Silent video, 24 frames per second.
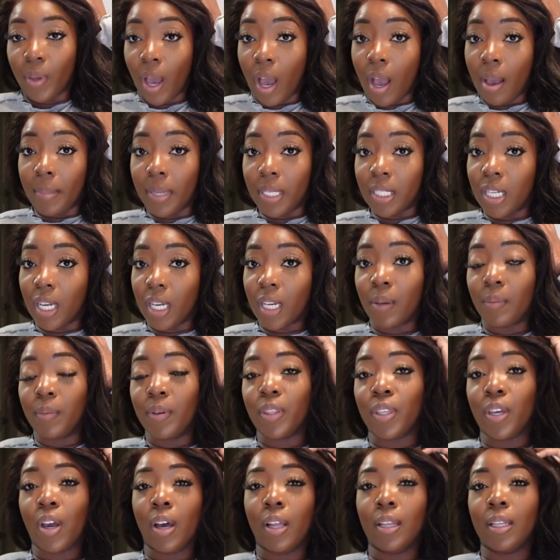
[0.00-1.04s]
I'm going to check in
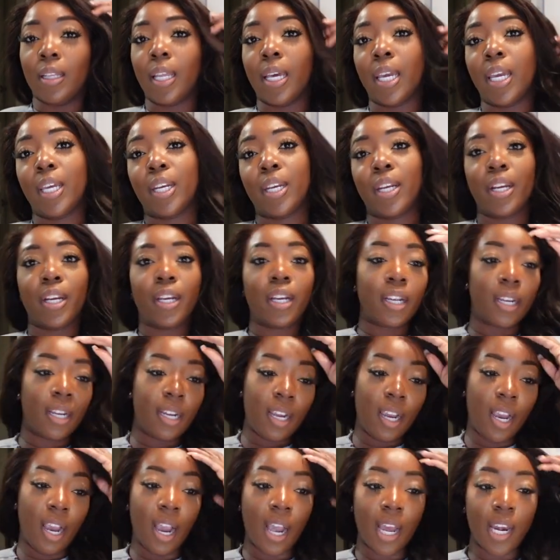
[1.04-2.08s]
with y'all later.
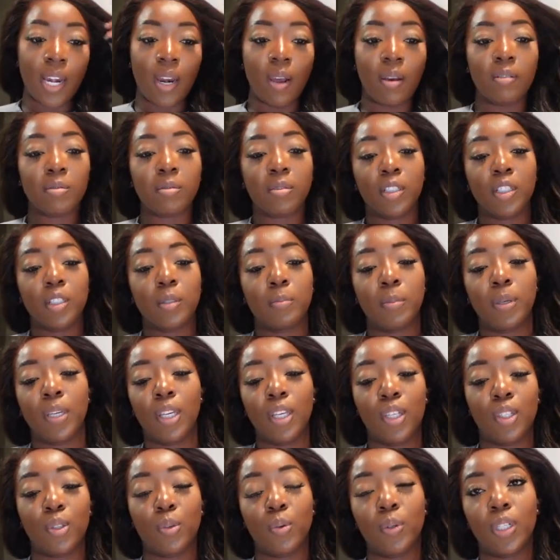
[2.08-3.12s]
I know I'm supposed to
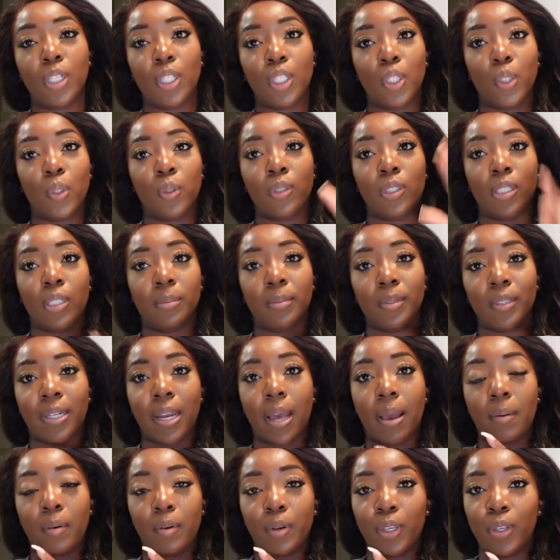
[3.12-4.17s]
be doing a little dibble
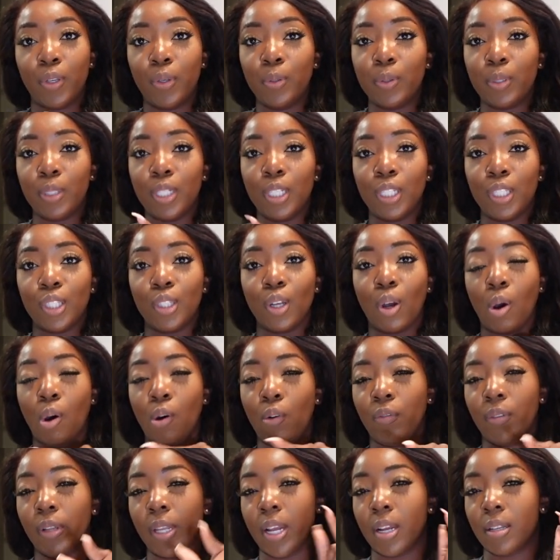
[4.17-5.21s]
dabble in Houston. So
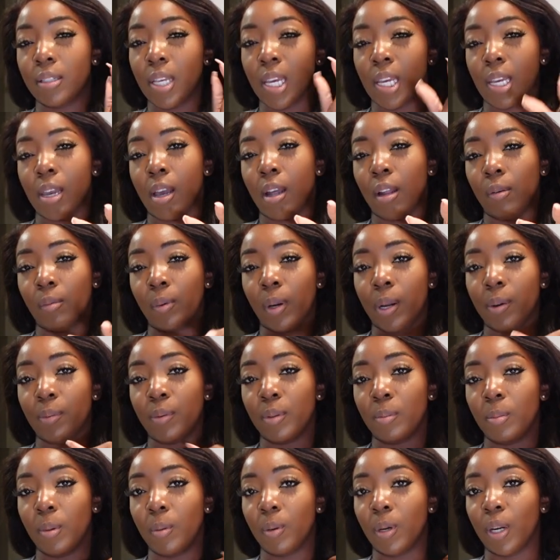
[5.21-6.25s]
hopefully I'll take y'all around
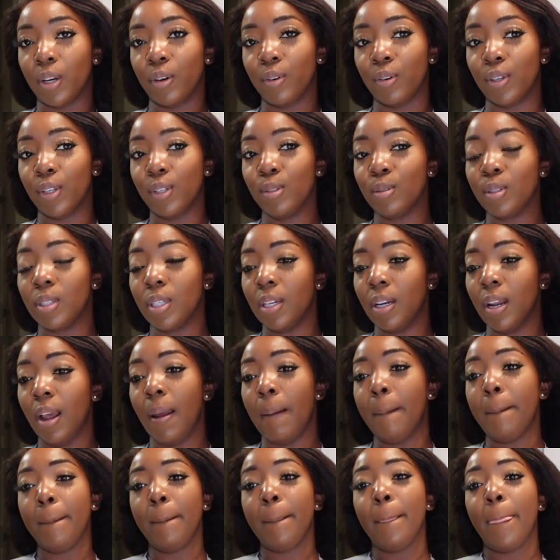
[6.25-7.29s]
with me when I go to Houston.
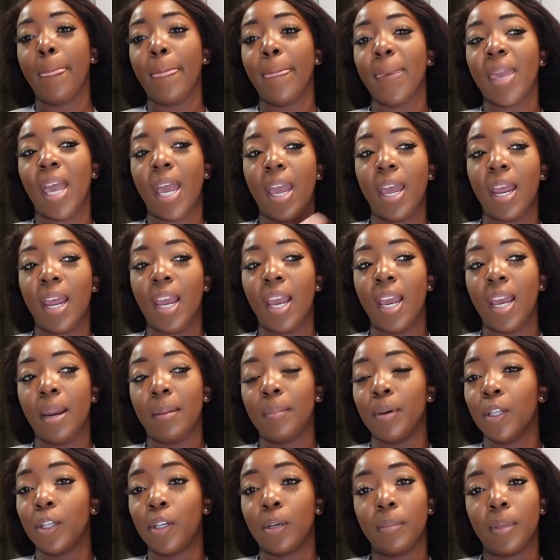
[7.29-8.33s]
And I'm
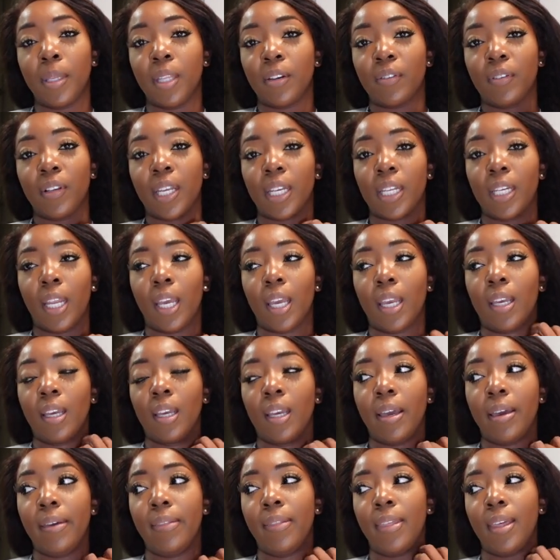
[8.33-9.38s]
only going to be there for like a day.
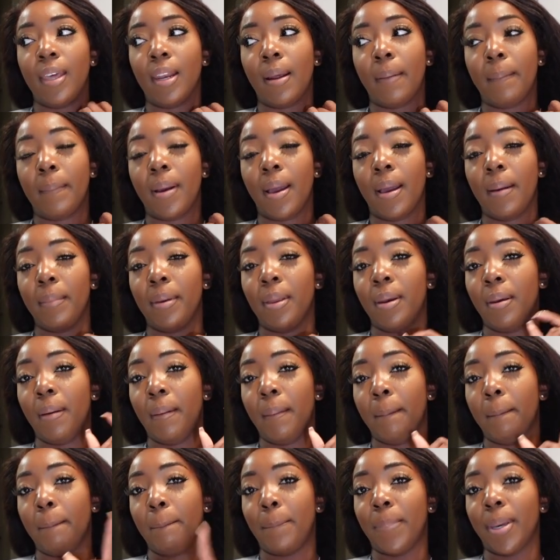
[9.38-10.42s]
And then I'm coming
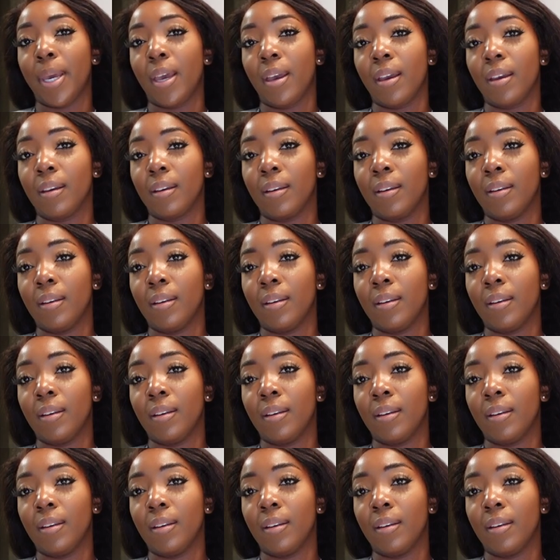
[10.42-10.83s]
back.